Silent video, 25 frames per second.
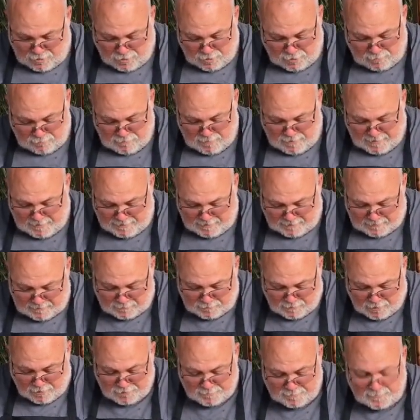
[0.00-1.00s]
herb butter,
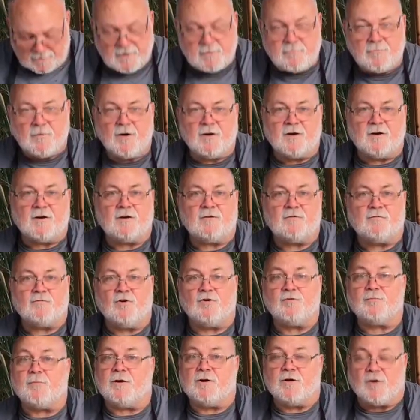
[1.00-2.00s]
rosemary
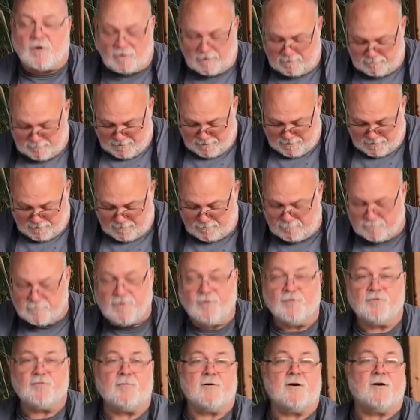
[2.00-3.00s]
garlic butter,
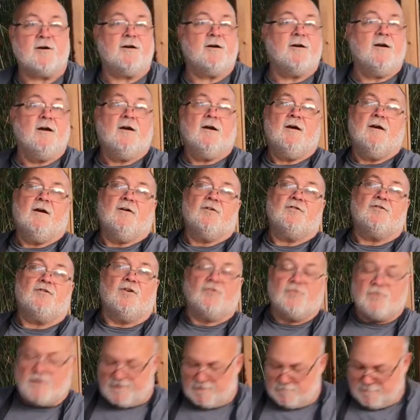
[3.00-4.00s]
rosemary
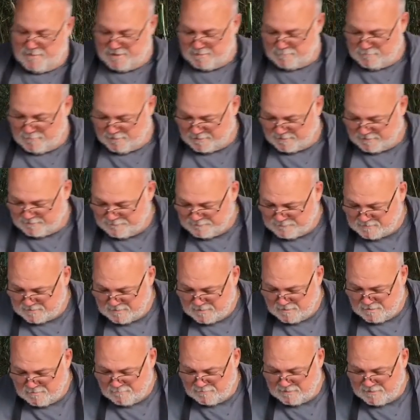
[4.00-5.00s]
sun-dried tomato butter.
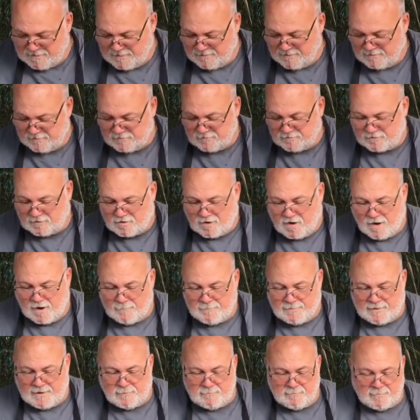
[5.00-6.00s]
Yeah, this is our
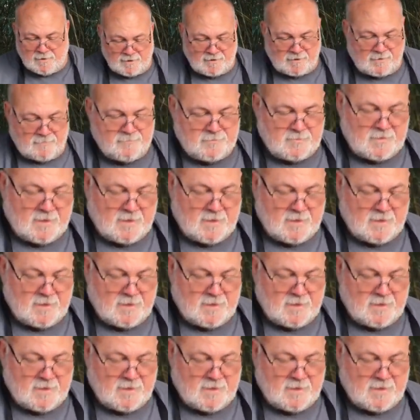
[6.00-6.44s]
compound butter.